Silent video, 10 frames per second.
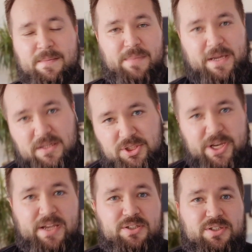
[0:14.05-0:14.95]
making
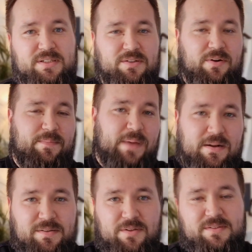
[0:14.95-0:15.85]
changes, going
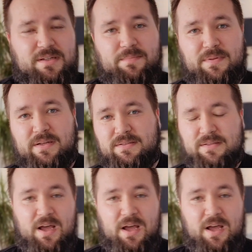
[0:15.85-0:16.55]
back to those templates.